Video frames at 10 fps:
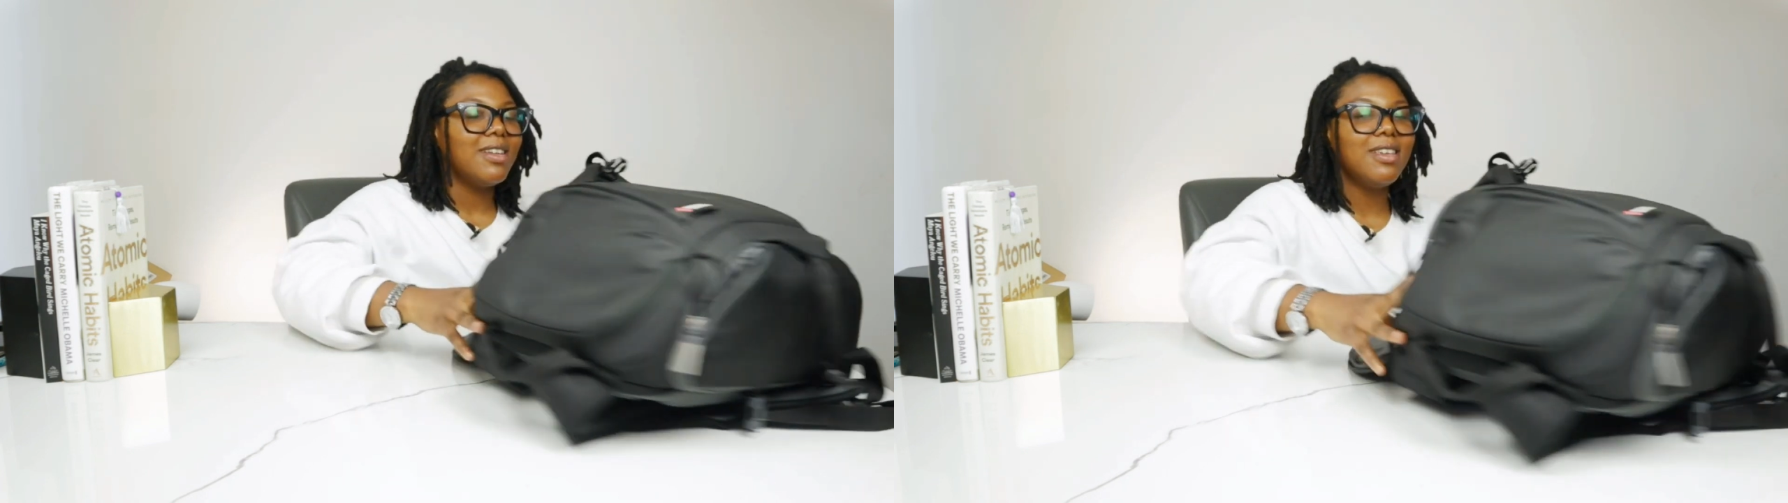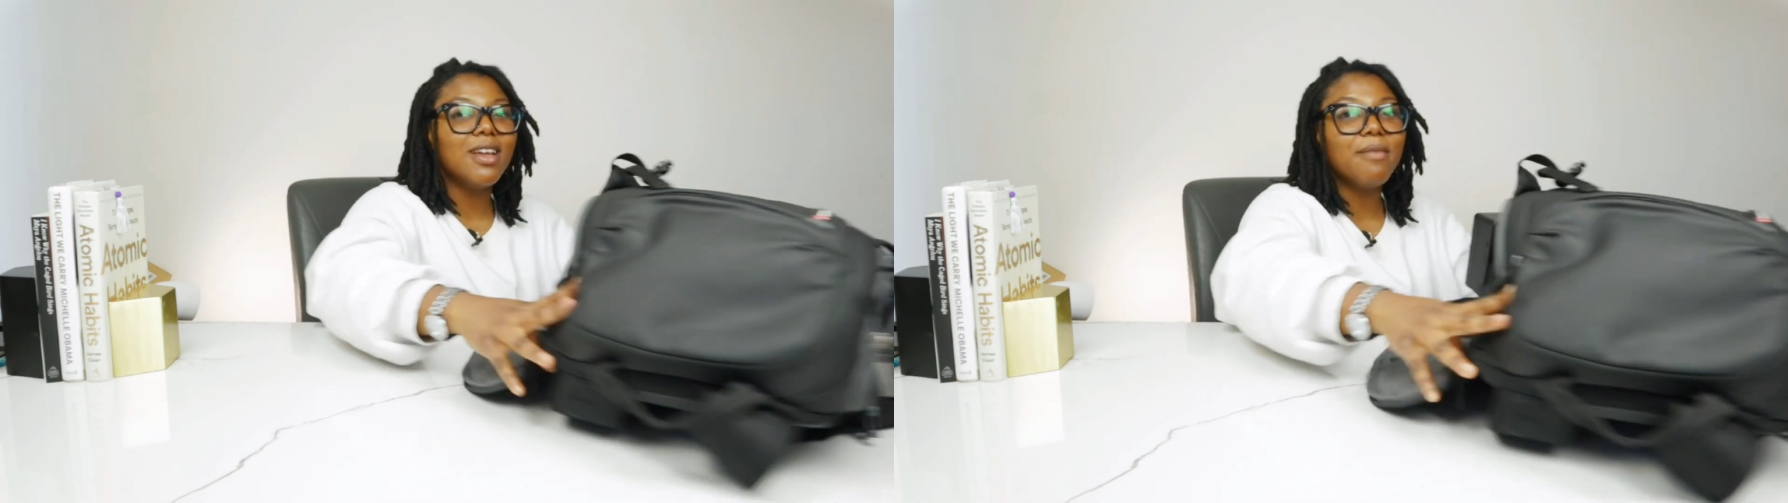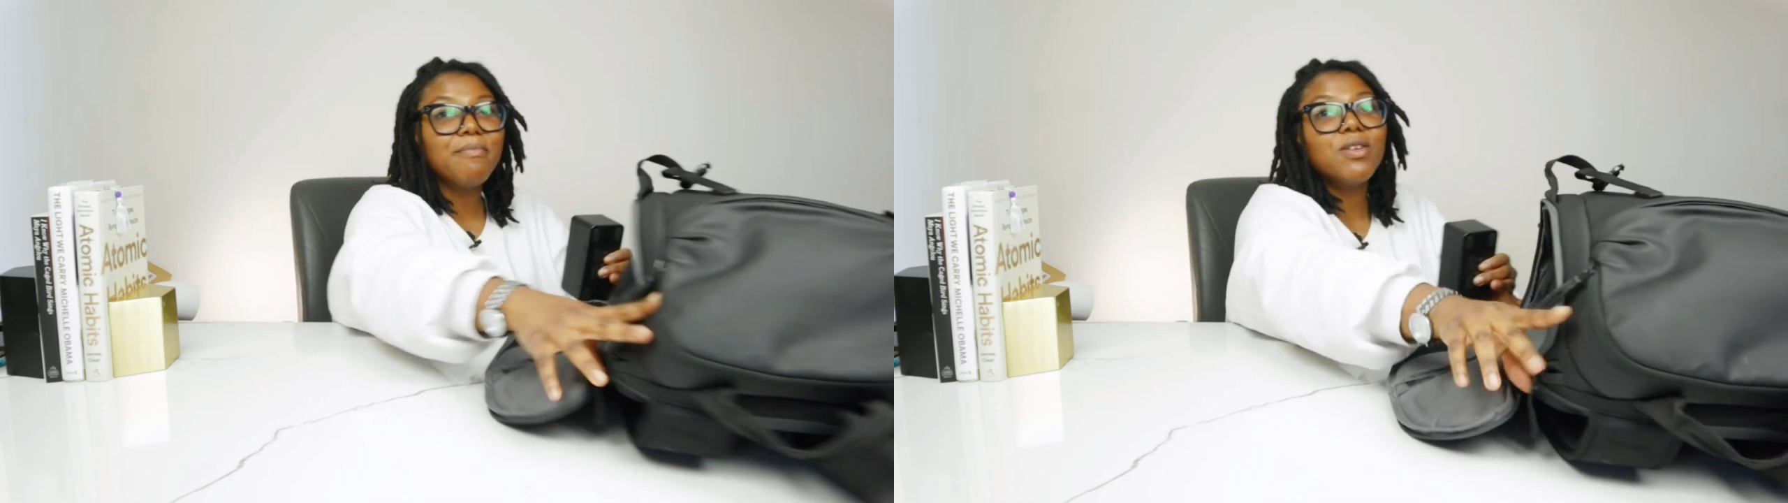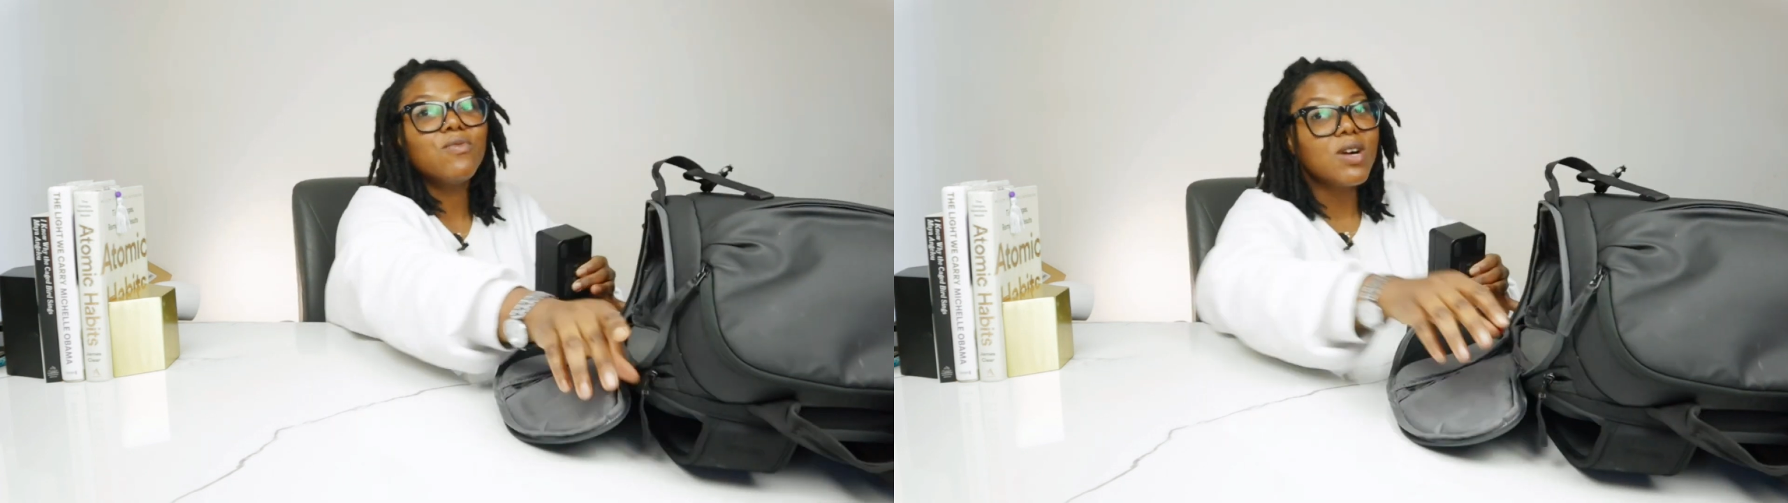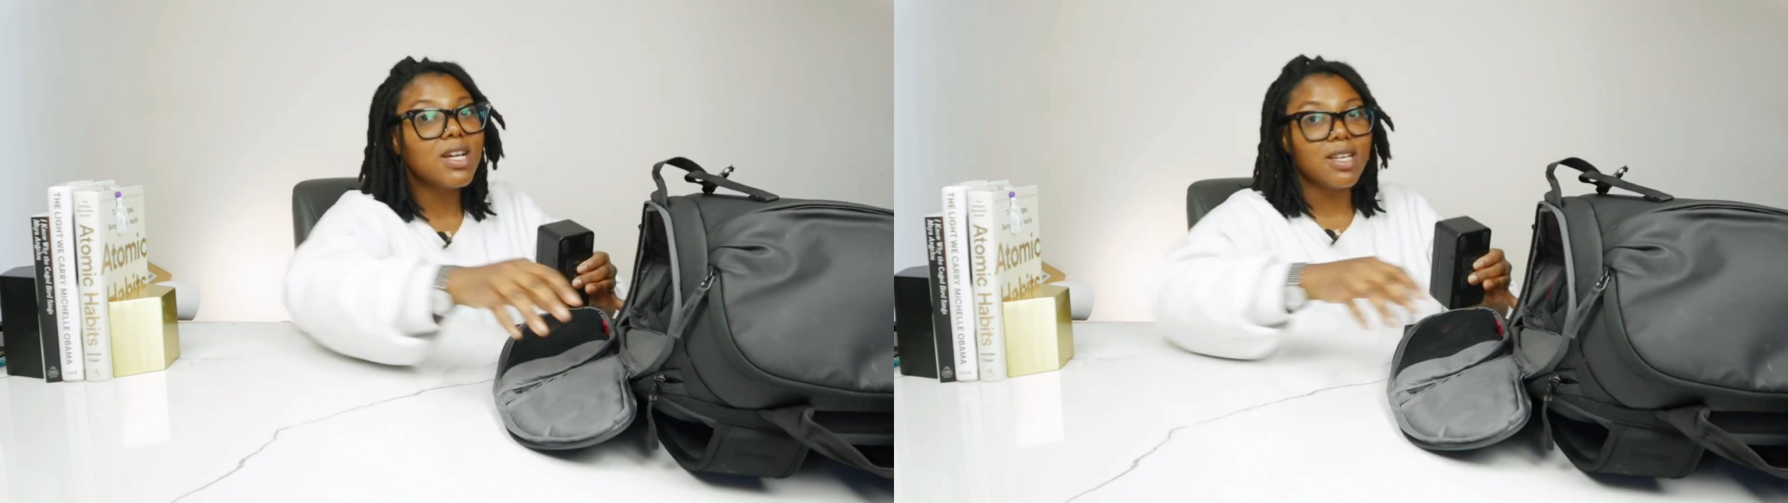
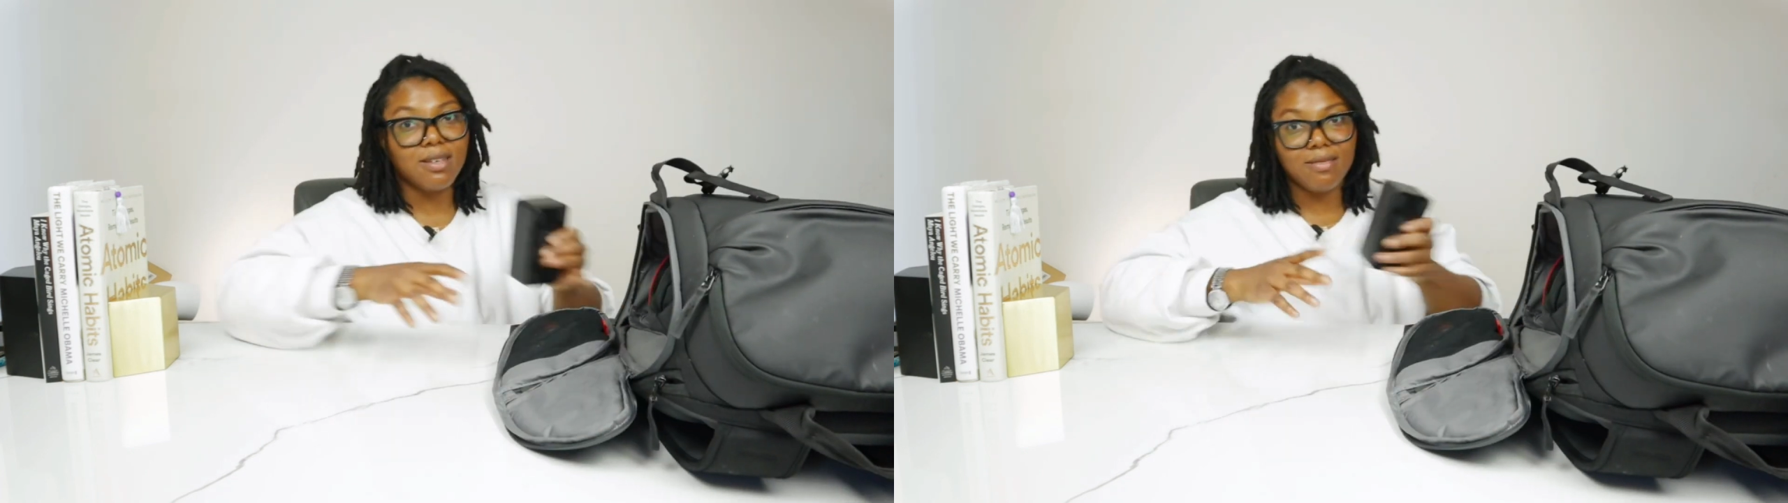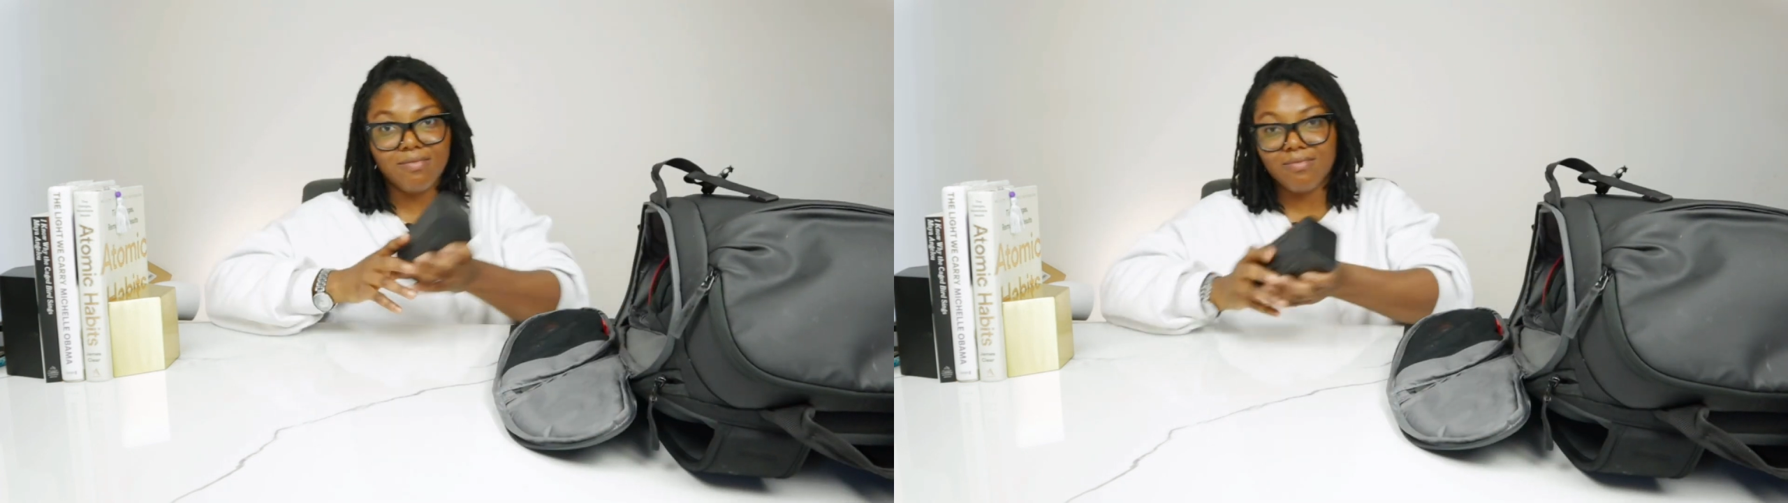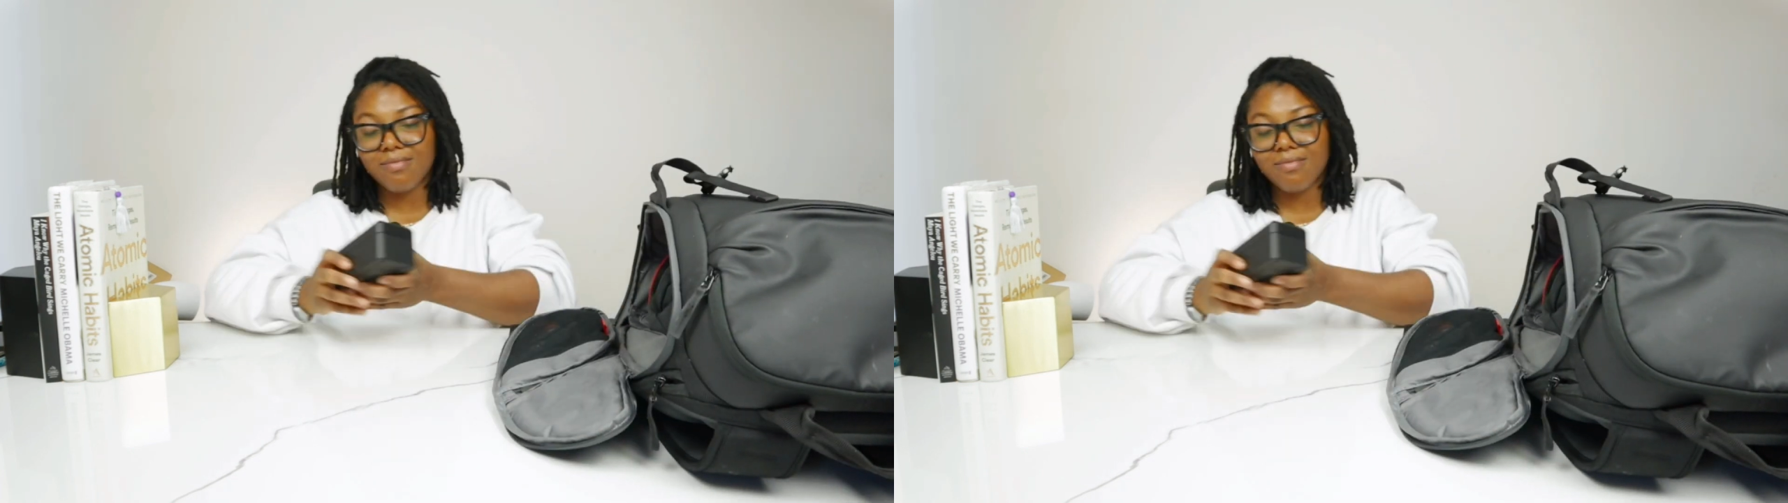Number one,